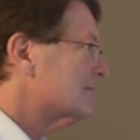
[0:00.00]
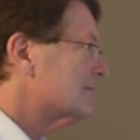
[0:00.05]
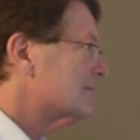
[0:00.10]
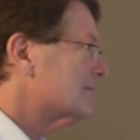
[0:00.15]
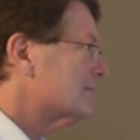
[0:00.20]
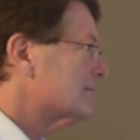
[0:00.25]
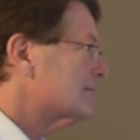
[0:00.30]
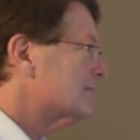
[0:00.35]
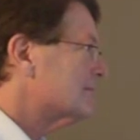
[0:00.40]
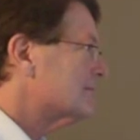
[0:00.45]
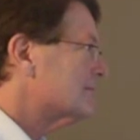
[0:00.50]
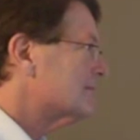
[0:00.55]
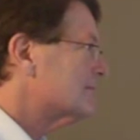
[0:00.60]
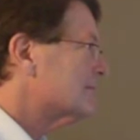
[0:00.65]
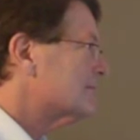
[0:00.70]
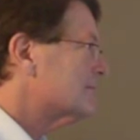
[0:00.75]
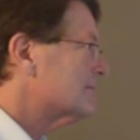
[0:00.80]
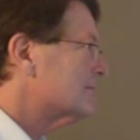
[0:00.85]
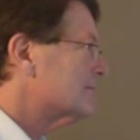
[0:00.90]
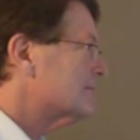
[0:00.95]

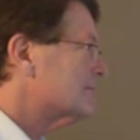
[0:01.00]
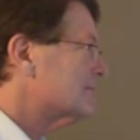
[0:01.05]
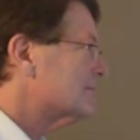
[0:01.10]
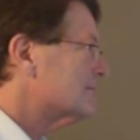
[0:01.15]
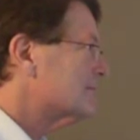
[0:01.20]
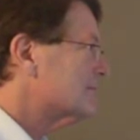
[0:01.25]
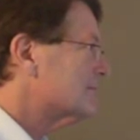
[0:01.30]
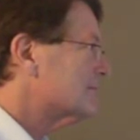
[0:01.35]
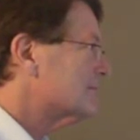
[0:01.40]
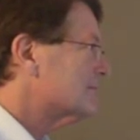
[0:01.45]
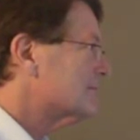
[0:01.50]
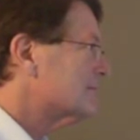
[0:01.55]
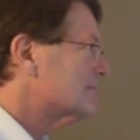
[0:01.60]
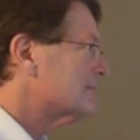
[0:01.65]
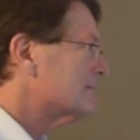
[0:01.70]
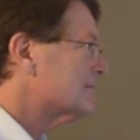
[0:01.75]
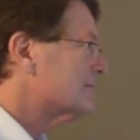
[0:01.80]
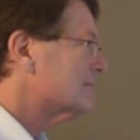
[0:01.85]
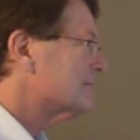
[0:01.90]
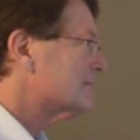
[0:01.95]

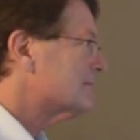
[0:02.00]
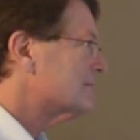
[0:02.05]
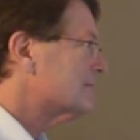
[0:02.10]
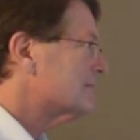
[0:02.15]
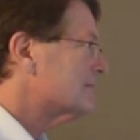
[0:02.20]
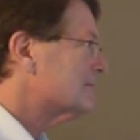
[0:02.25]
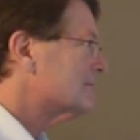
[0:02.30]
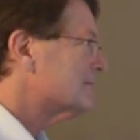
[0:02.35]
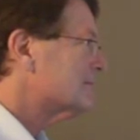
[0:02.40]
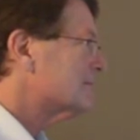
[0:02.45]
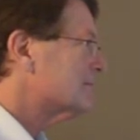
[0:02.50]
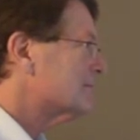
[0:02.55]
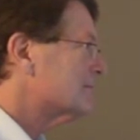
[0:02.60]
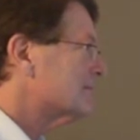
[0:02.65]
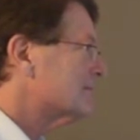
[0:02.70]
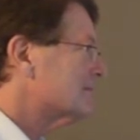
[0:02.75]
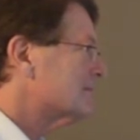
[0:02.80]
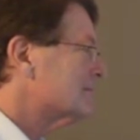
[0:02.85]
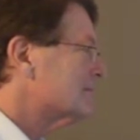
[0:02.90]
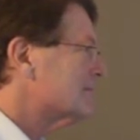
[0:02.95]

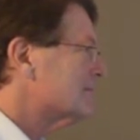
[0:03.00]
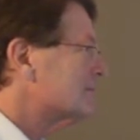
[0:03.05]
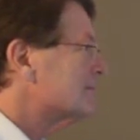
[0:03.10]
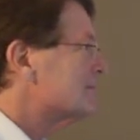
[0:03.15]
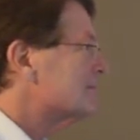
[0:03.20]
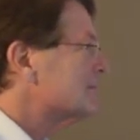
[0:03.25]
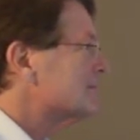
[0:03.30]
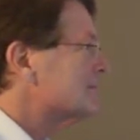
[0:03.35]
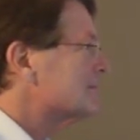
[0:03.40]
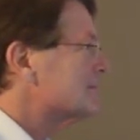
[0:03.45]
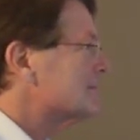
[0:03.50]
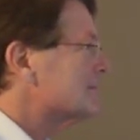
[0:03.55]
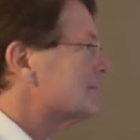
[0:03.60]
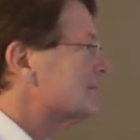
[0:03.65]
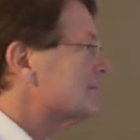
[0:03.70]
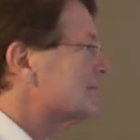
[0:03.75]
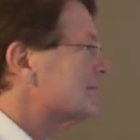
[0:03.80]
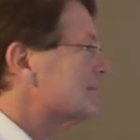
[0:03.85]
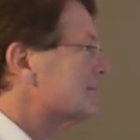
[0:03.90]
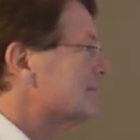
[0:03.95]

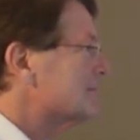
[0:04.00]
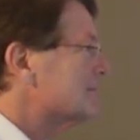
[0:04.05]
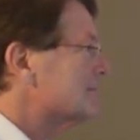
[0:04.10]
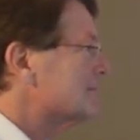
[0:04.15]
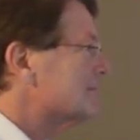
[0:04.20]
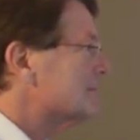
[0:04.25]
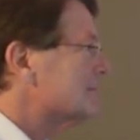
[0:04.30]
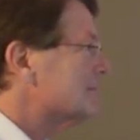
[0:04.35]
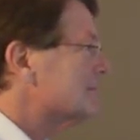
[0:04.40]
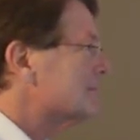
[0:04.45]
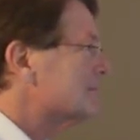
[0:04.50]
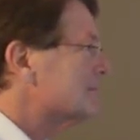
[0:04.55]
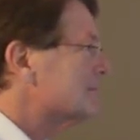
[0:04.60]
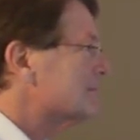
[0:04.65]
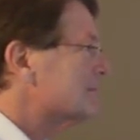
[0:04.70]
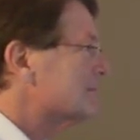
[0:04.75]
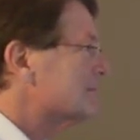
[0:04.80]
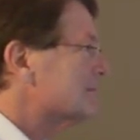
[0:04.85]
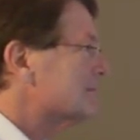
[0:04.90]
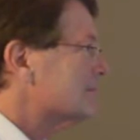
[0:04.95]

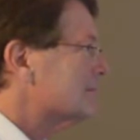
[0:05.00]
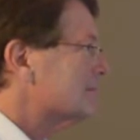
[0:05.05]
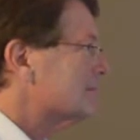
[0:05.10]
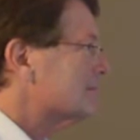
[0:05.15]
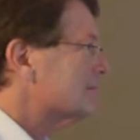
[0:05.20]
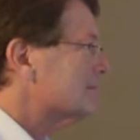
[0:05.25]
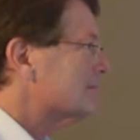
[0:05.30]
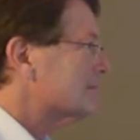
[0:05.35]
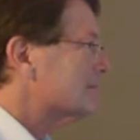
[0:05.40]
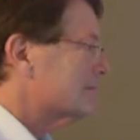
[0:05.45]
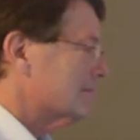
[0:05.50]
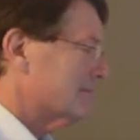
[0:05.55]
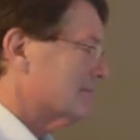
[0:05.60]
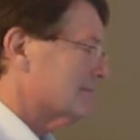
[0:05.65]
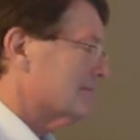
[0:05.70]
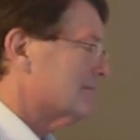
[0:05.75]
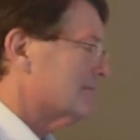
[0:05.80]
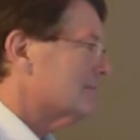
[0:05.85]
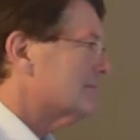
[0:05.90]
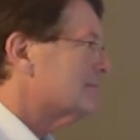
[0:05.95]

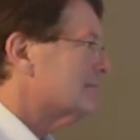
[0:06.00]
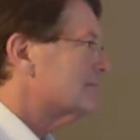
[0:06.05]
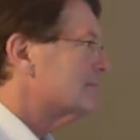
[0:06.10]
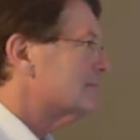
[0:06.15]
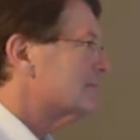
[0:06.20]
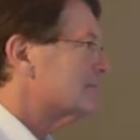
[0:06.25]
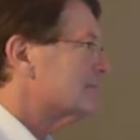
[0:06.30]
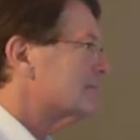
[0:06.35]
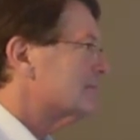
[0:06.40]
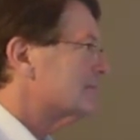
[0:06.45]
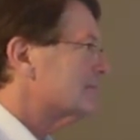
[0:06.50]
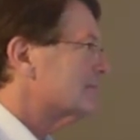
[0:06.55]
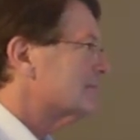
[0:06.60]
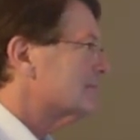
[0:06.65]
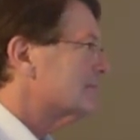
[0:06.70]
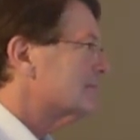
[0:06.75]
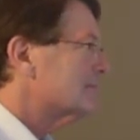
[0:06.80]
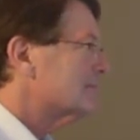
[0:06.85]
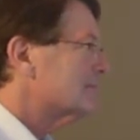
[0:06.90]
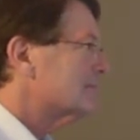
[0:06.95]

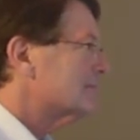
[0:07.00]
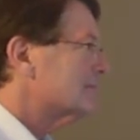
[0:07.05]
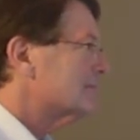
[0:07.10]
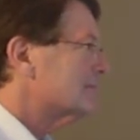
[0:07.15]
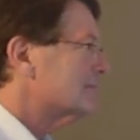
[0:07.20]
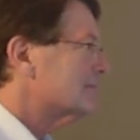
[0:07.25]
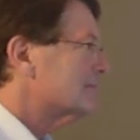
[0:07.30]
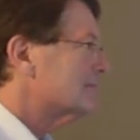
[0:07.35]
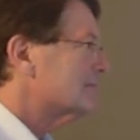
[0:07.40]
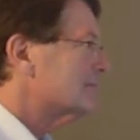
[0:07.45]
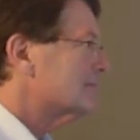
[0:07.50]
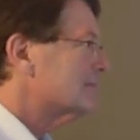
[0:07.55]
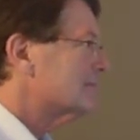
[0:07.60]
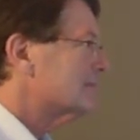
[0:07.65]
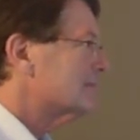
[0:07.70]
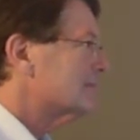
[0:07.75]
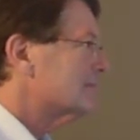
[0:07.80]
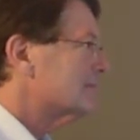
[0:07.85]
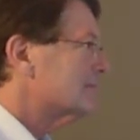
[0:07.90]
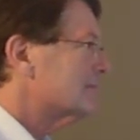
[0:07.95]
This person isn't speaking.